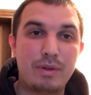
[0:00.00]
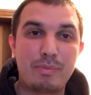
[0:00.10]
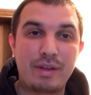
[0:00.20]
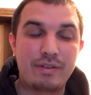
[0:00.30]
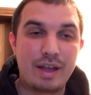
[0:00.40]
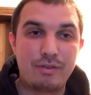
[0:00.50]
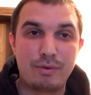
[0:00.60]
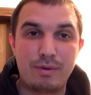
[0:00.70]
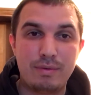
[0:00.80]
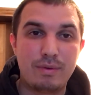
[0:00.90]
with my
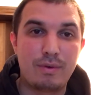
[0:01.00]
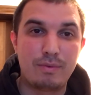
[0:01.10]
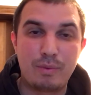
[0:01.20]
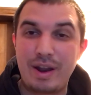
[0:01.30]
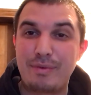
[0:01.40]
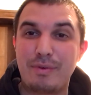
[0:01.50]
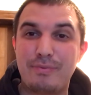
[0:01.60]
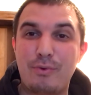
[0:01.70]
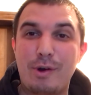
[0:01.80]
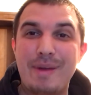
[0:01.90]
schedule, whatever
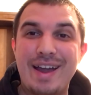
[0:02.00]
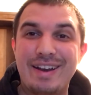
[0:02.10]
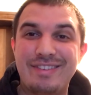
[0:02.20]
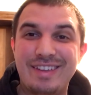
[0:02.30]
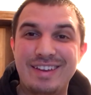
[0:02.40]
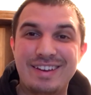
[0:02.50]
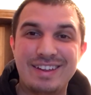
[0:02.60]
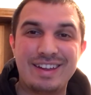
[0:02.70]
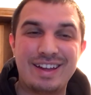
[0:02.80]
format it's in,